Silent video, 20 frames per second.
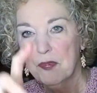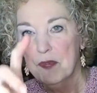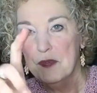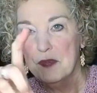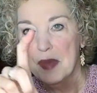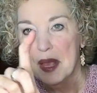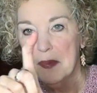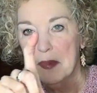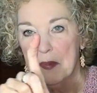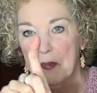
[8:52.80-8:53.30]

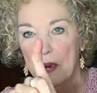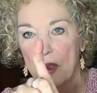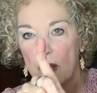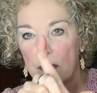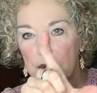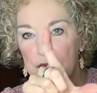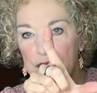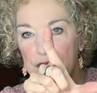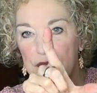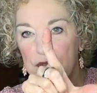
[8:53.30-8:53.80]
maybe
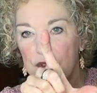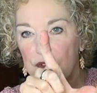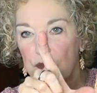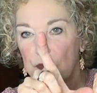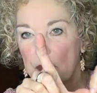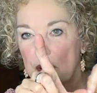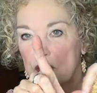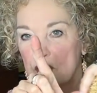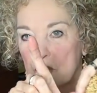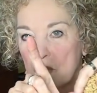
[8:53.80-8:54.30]
probably this
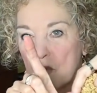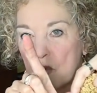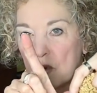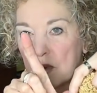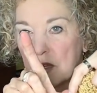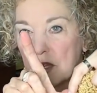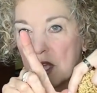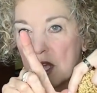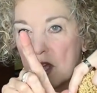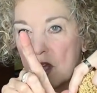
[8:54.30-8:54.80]
much more
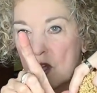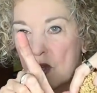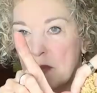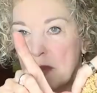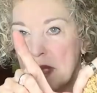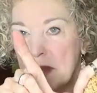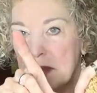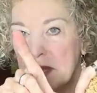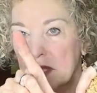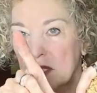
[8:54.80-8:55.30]
to go,
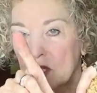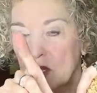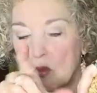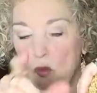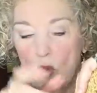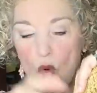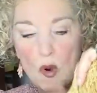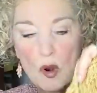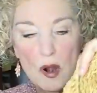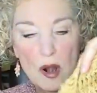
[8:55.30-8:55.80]
maybe a little
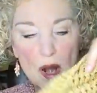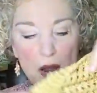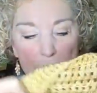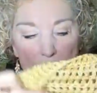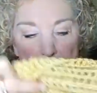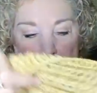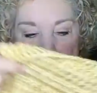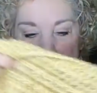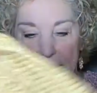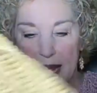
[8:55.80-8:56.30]
more,
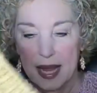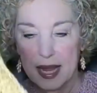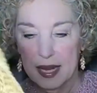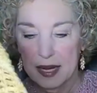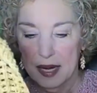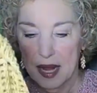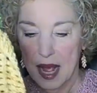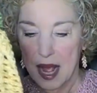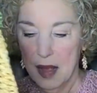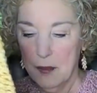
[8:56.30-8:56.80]

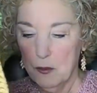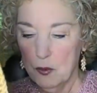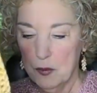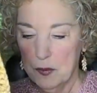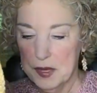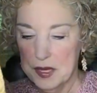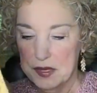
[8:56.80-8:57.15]
and I will be